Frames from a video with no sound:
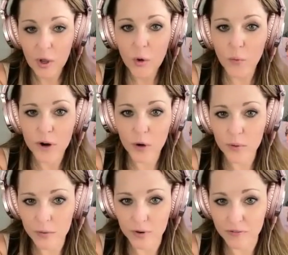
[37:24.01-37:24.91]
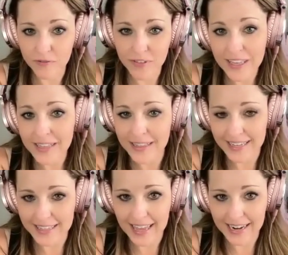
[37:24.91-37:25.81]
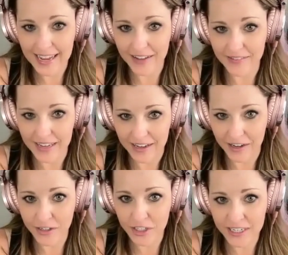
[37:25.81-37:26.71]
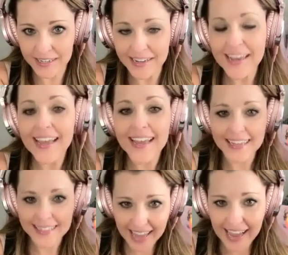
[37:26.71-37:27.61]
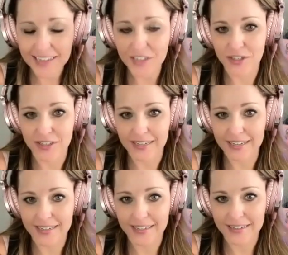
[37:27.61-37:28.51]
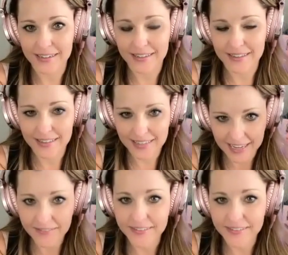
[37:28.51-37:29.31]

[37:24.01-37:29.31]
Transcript: Where we were feeling that heavy energy is actually the cave